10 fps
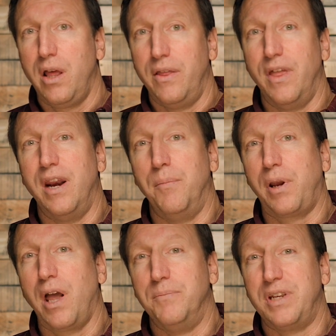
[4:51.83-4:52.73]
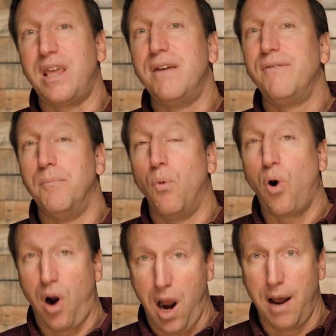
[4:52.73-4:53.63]
then it becomes even
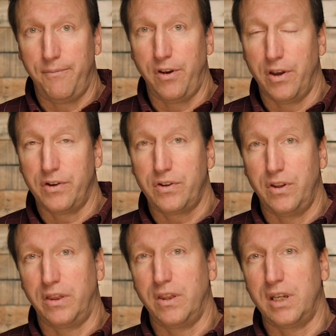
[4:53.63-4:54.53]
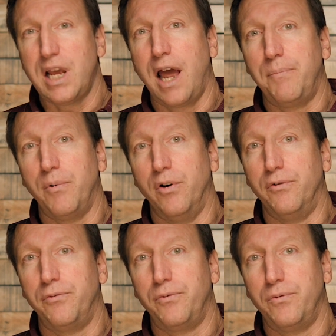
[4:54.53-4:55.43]
more obvious that the type
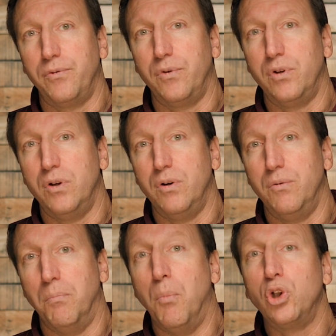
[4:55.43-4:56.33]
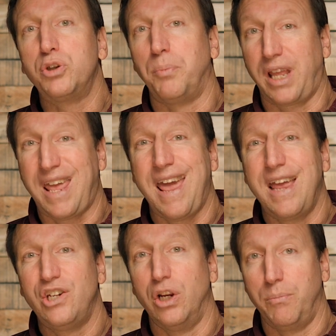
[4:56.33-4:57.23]
of
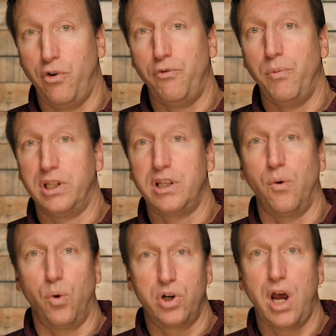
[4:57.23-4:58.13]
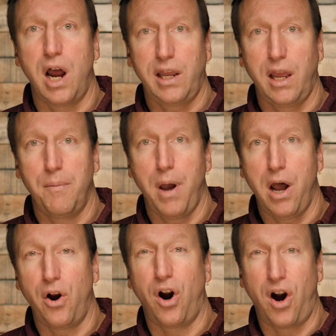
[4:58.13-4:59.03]
multiplication movements that we're talking
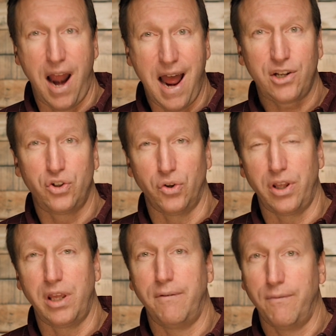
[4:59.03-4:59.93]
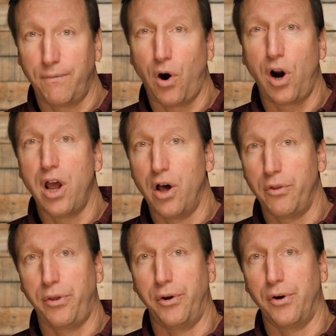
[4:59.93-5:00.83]
about are actually far
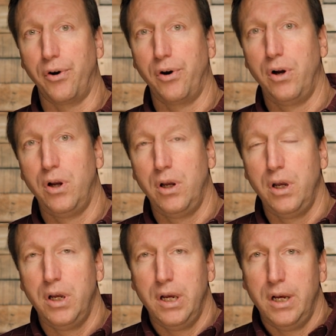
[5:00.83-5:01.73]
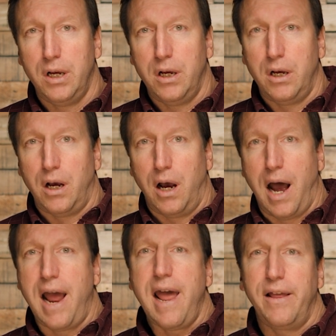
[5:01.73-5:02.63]
healthier.
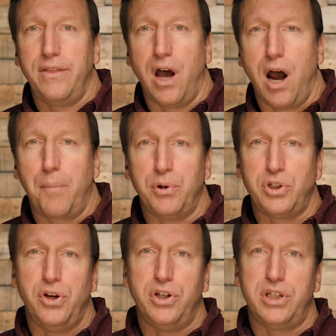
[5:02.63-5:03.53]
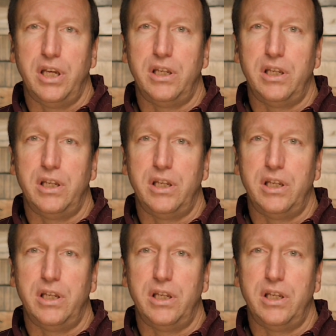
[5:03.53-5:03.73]
I had the opportunity